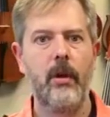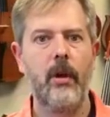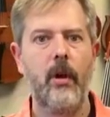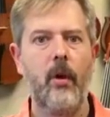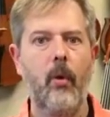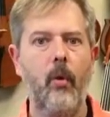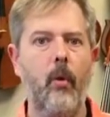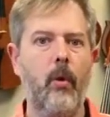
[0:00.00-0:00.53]

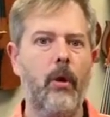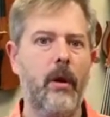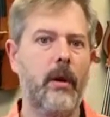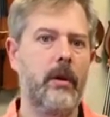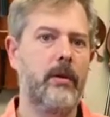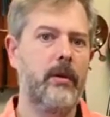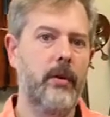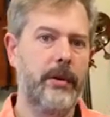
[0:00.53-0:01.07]
or
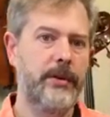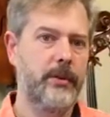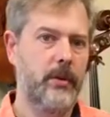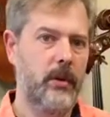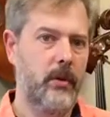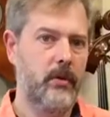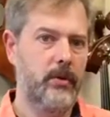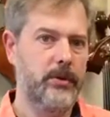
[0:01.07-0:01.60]
going to a
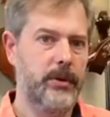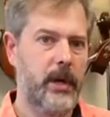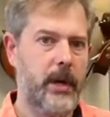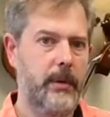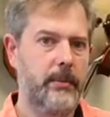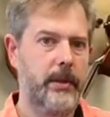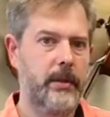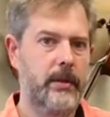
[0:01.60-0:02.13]
local shop.
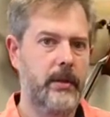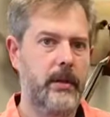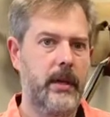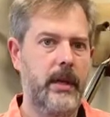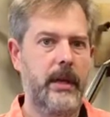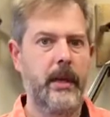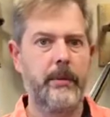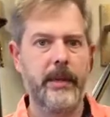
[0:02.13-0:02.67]

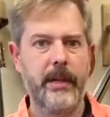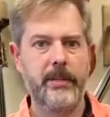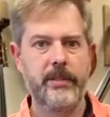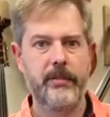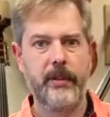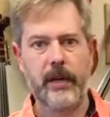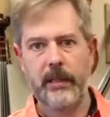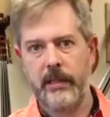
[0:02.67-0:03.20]
At Ashley
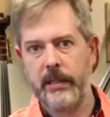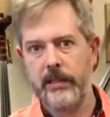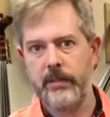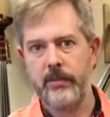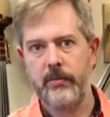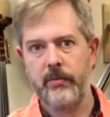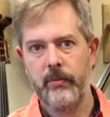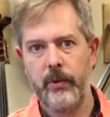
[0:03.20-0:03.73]
Violins,
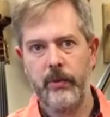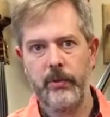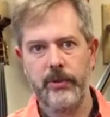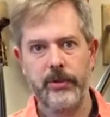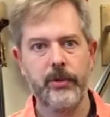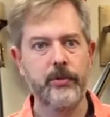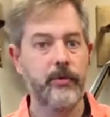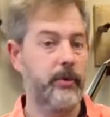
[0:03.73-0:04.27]
we will
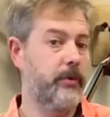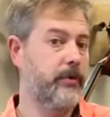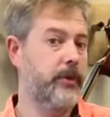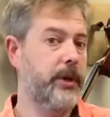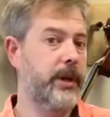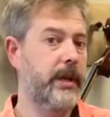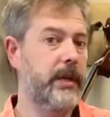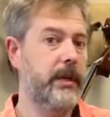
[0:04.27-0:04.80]
tune for
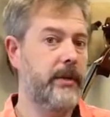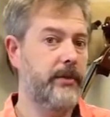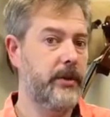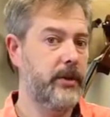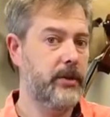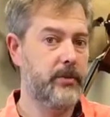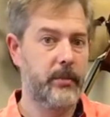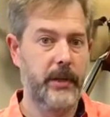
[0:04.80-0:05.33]
free if you just
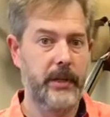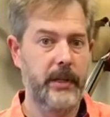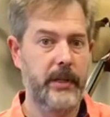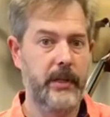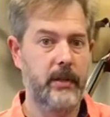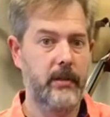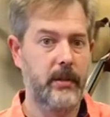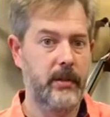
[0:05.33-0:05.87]
bring it in
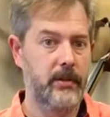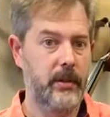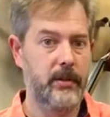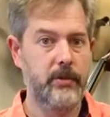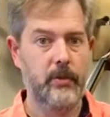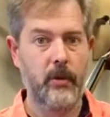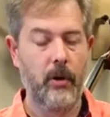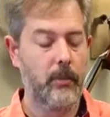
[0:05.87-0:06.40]
as long as
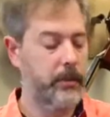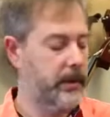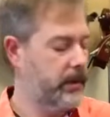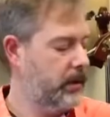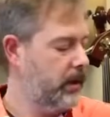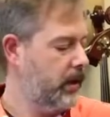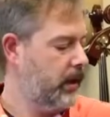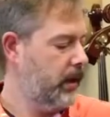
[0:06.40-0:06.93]
we're open.
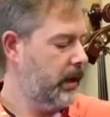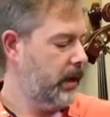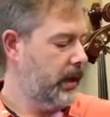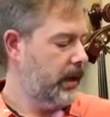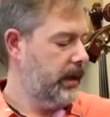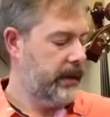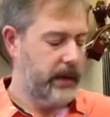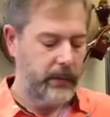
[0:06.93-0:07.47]
And
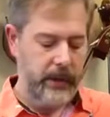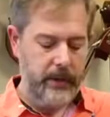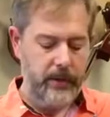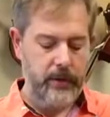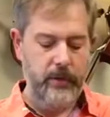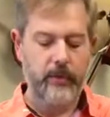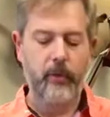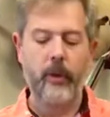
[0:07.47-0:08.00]
that way you can
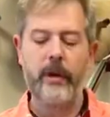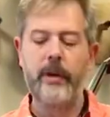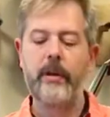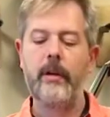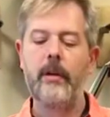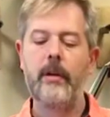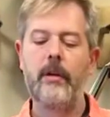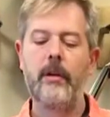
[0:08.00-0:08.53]
avoid
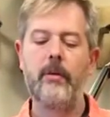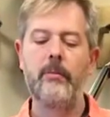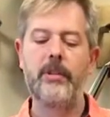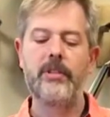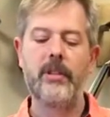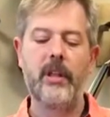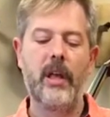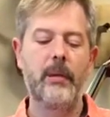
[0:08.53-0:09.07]

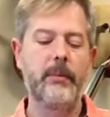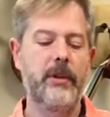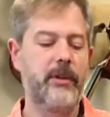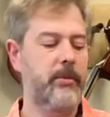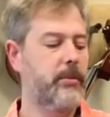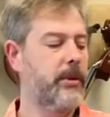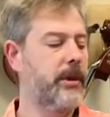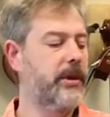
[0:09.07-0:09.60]
misalignment of the
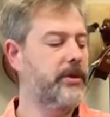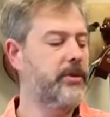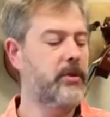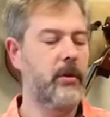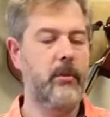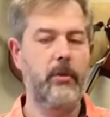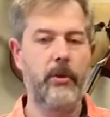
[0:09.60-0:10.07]
bridge or broken